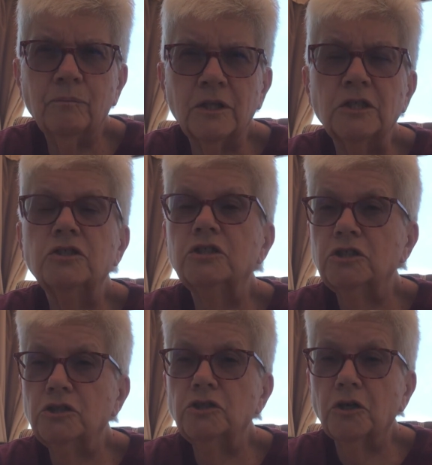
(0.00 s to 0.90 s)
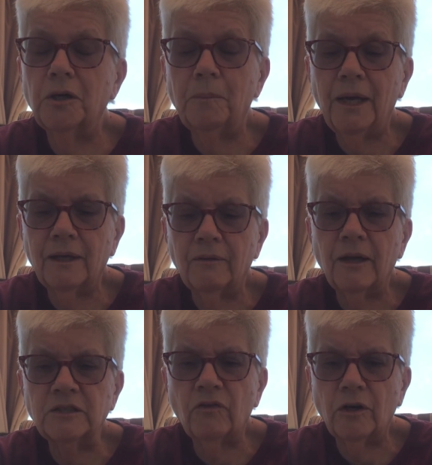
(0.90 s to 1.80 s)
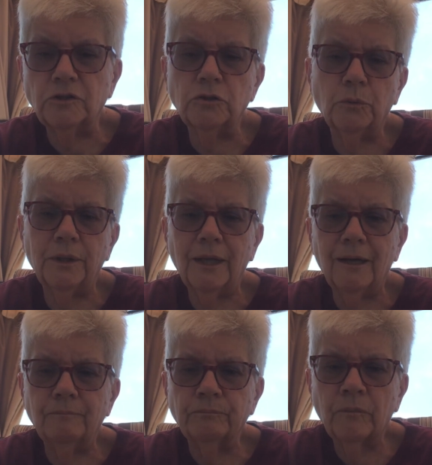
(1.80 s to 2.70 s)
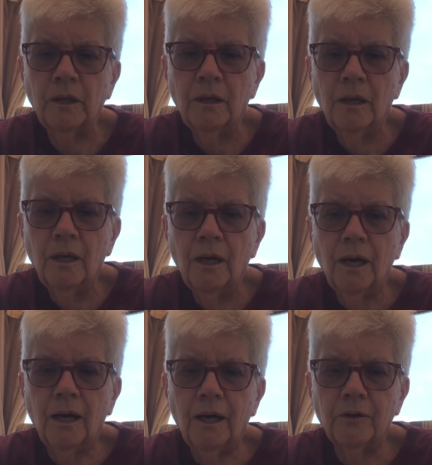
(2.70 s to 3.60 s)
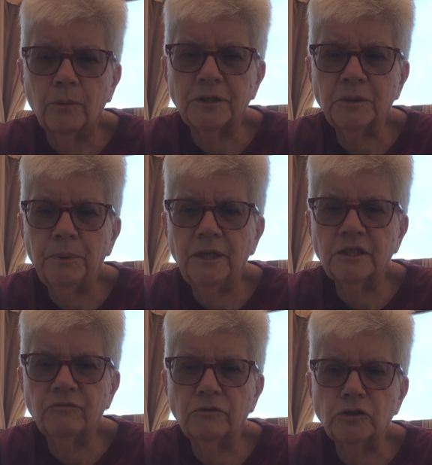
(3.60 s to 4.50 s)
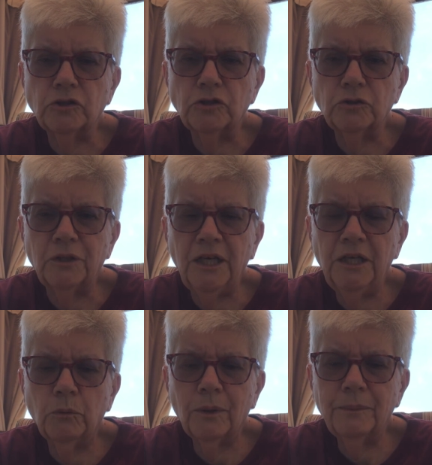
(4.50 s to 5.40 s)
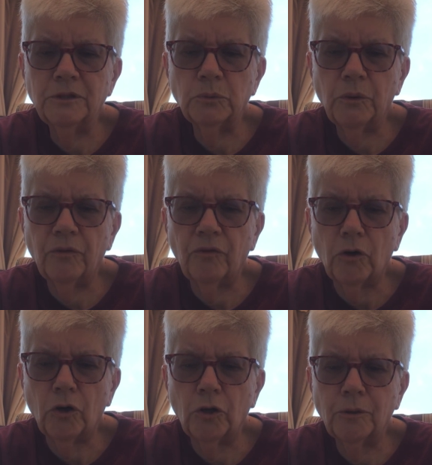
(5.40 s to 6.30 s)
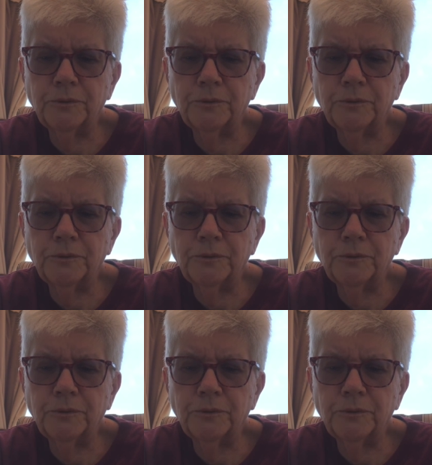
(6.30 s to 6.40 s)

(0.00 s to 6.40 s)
the decisions you're going to make as far as doing that. Uh, the recipe is for zucchini ribbons with herb